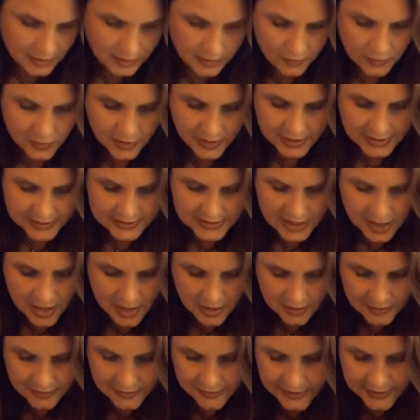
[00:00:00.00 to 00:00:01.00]
We're gonna
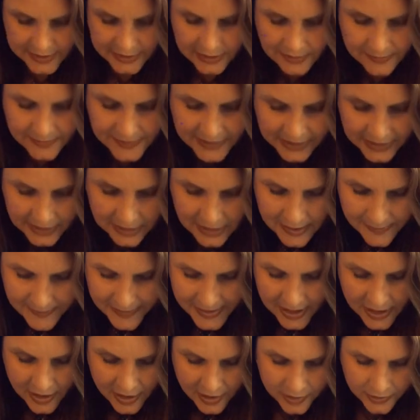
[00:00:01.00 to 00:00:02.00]
talk a little bit
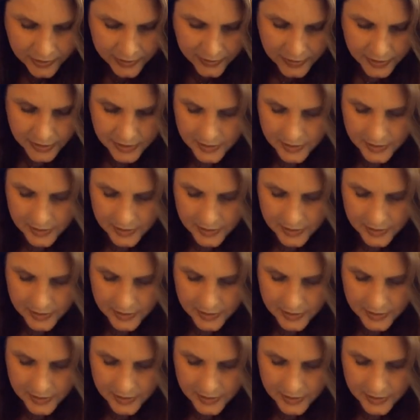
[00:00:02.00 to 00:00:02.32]
about